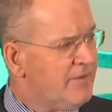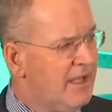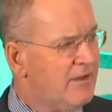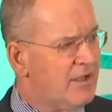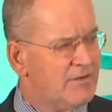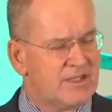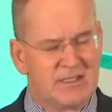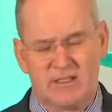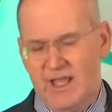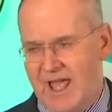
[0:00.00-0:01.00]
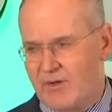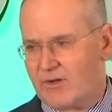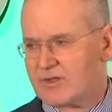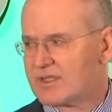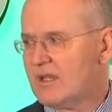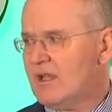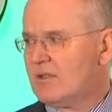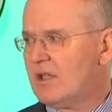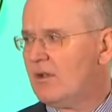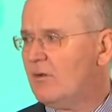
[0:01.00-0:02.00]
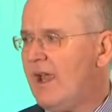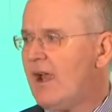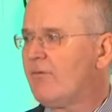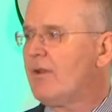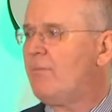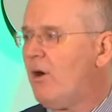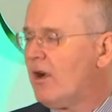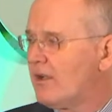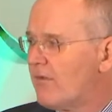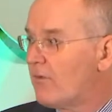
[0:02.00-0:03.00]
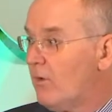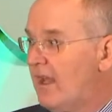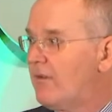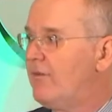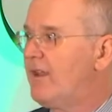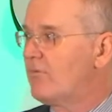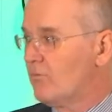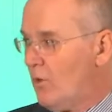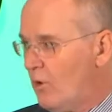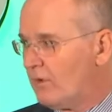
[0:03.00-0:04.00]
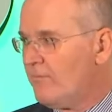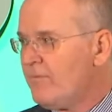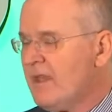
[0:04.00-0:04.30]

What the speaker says: in those letters to every part of the relevant rule.